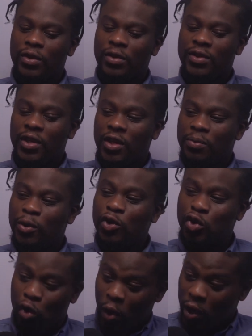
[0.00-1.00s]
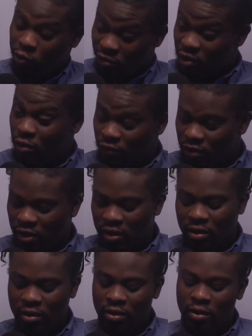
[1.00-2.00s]
Zeke, because you're quite critical of
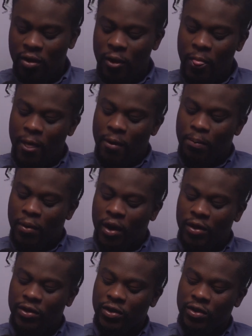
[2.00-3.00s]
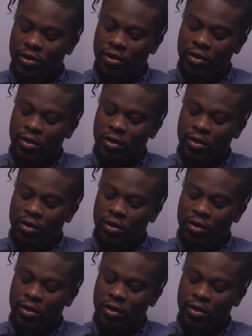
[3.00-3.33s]
Zeke, but